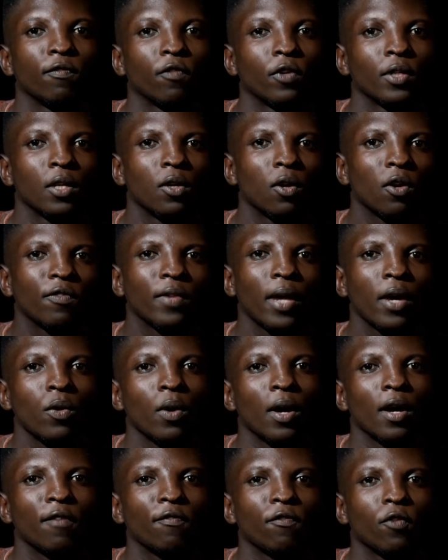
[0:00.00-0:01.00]
For the love that you
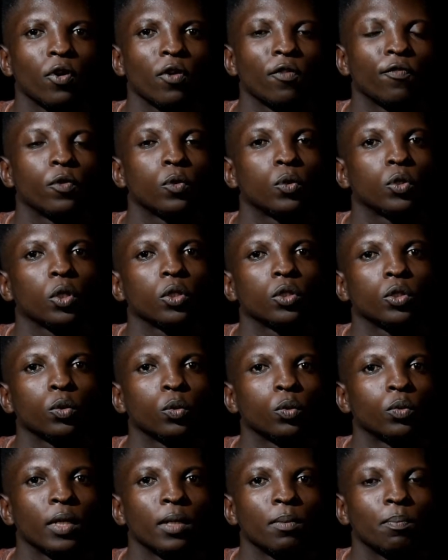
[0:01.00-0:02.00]
have for your future
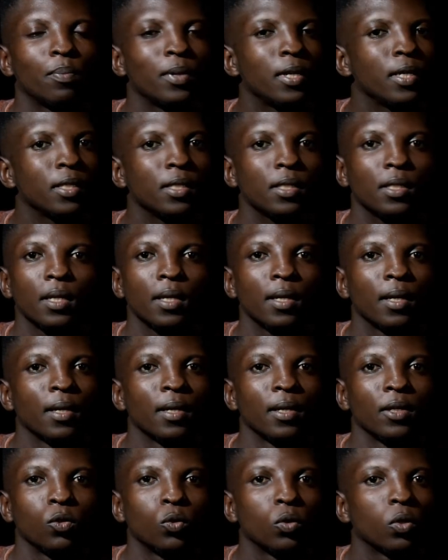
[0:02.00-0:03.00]
children, please
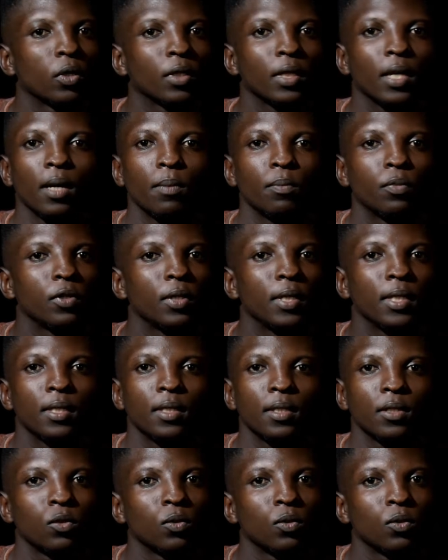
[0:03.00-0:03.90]
do not gamble it.